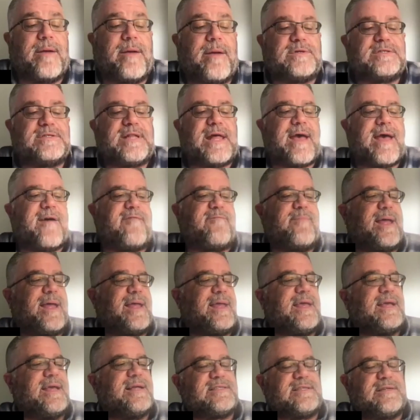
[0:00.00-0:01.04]
was to have my
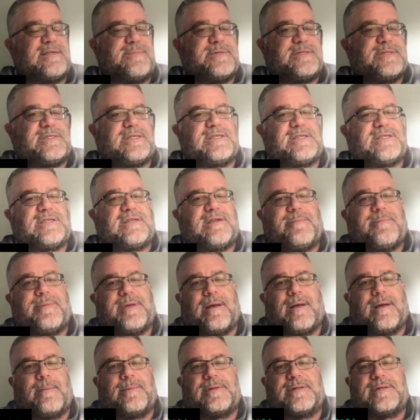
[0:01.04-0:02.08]
kids in a position to be
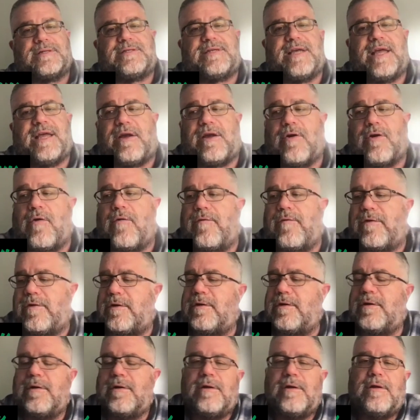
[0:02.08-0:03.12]
able to take
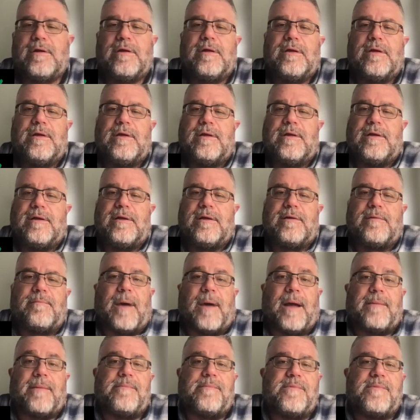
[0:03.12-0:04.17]
over
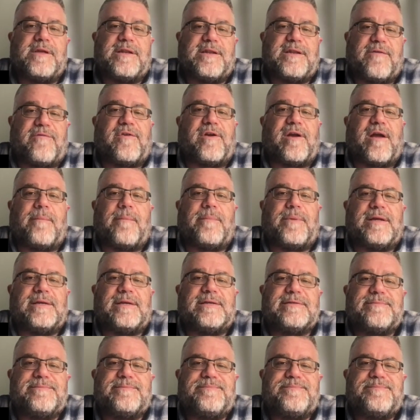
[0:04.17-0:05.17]
the different companies.